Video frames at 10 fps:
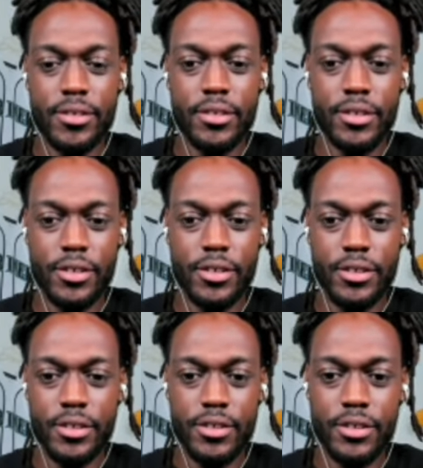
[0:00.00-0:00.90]

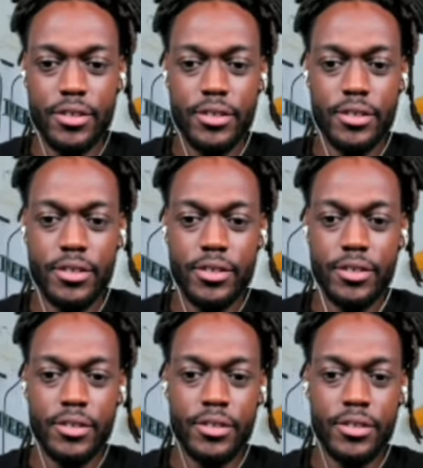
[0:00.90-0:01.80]

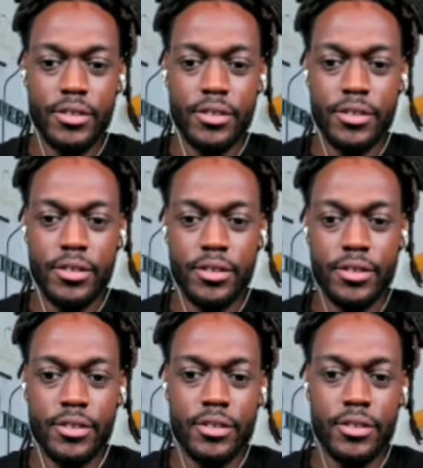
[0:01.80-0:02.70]

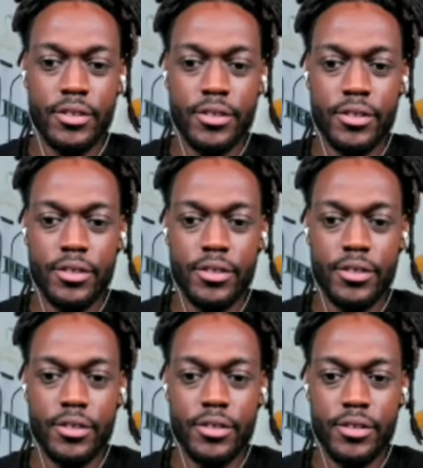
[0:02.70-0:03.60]

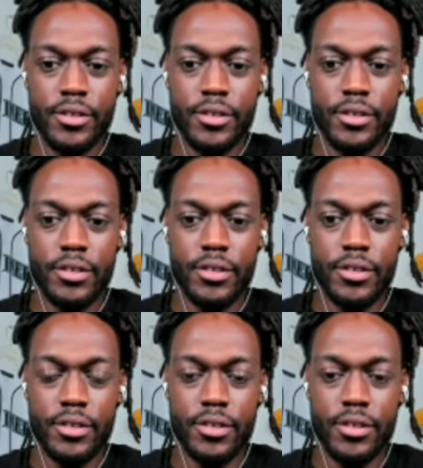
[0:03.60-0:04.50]

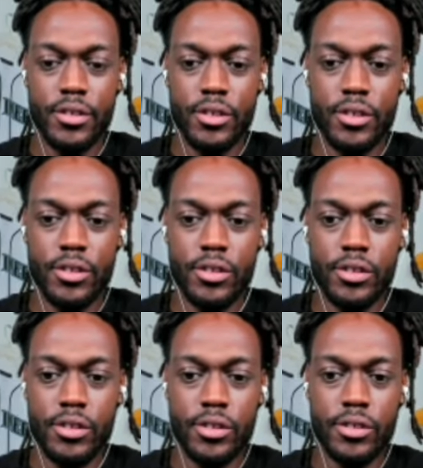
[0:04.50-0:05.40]

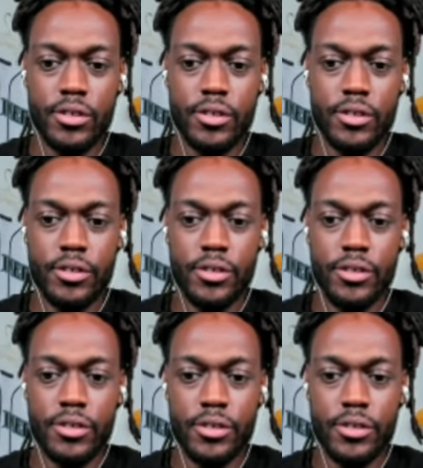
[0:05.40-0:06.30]

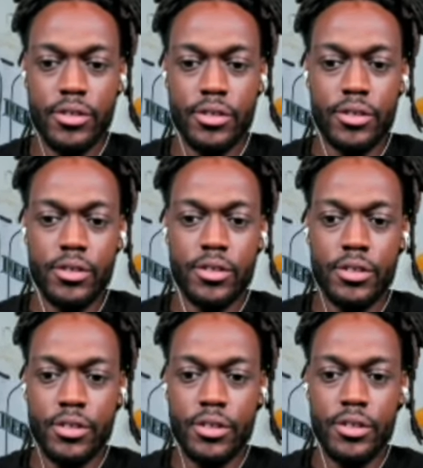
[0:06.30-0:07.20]

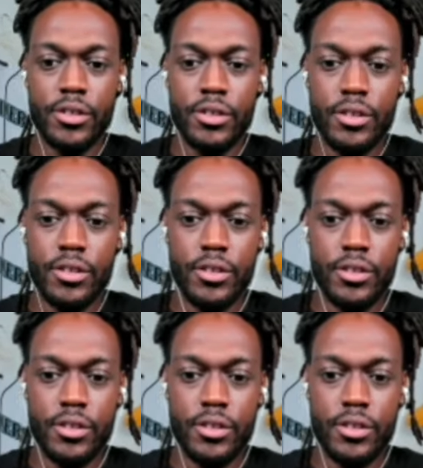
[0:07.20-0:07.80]
The person shown says nothing.